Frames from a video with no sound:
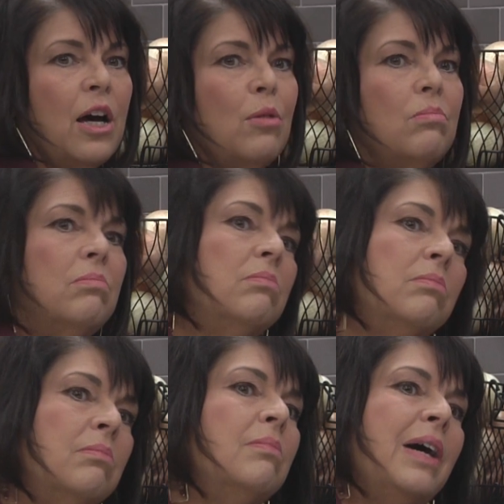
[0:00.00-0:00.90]

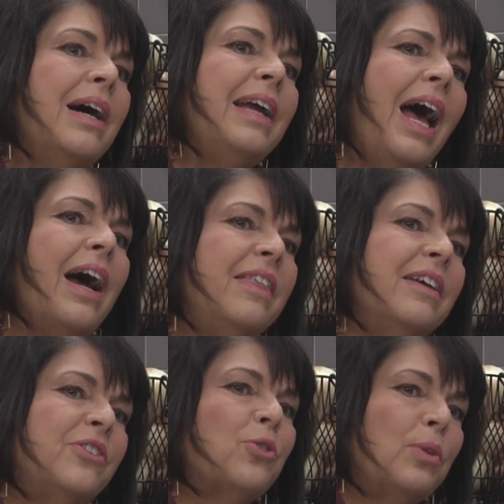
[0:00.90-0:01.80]
I
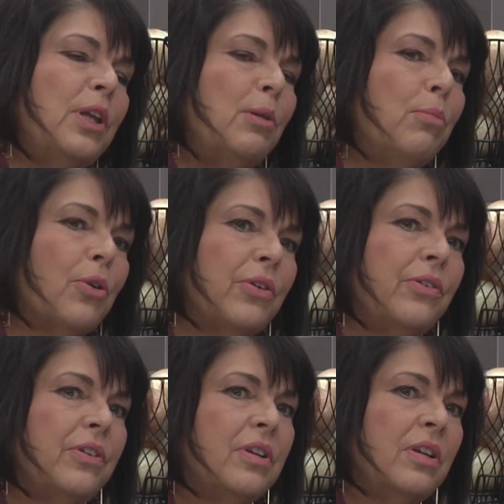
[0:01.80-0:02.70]
think it's a really
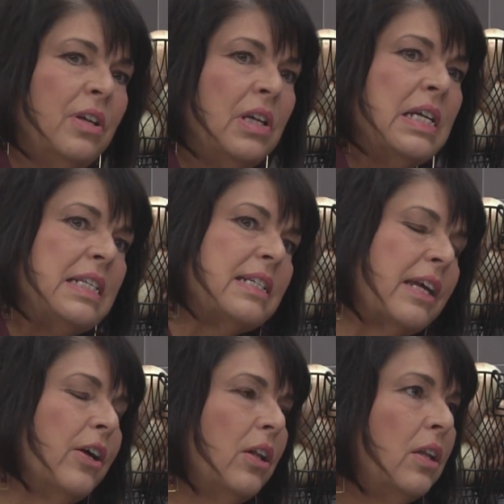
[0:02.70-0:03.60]
important
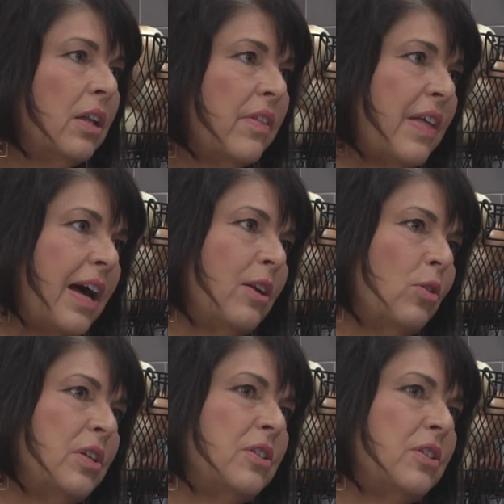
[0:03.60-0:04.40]
skill that